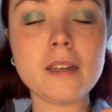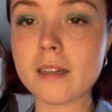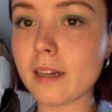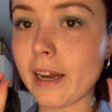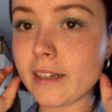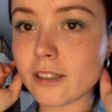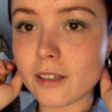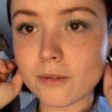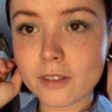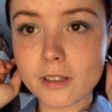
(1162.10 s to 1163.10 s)
Okay, so
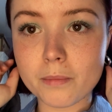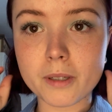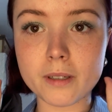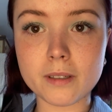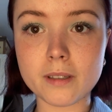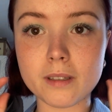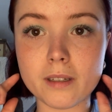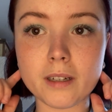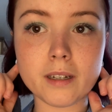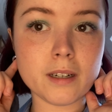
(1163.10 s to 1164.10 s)
I'm just going
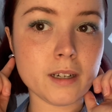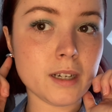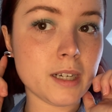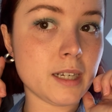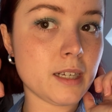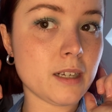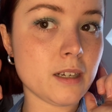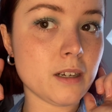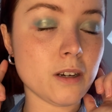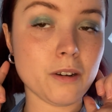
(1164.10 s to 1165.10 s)
to
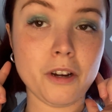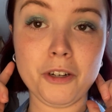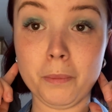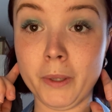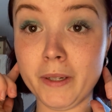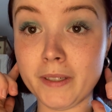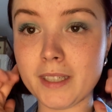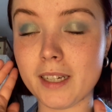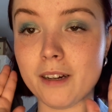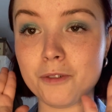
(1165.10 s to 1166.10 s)
put,
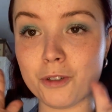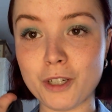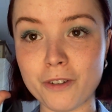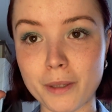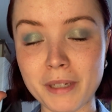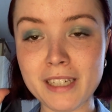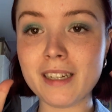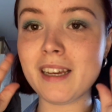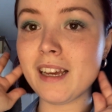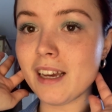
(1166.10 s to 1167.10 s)
I've already got them in.
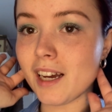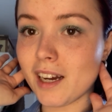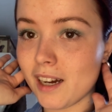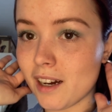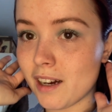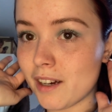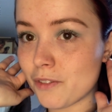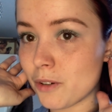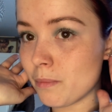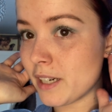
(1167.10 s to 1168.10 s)
I've
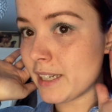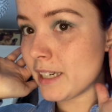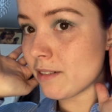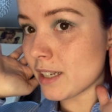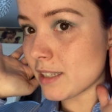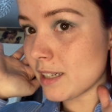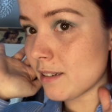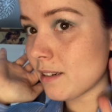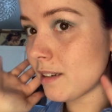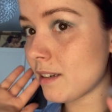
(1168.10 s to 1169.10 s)
got my earrings in.
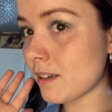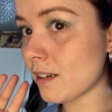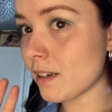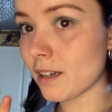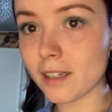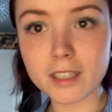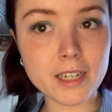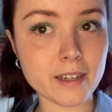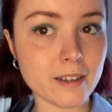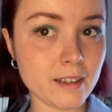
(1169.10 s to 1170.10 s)
And yeah,
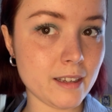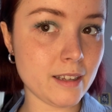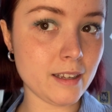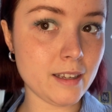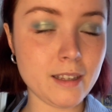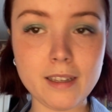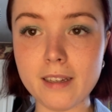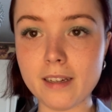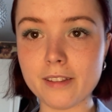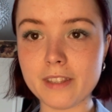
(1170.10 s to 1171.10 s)

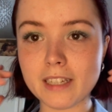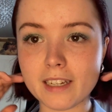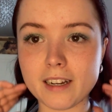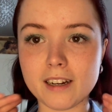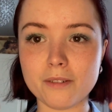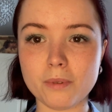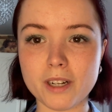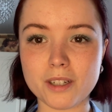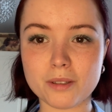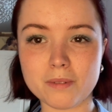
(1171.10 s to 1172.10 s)
I think it kind of
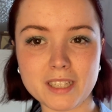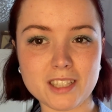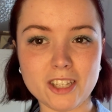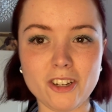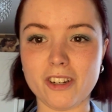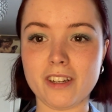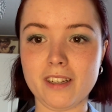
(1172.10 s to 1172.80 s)
works with this look.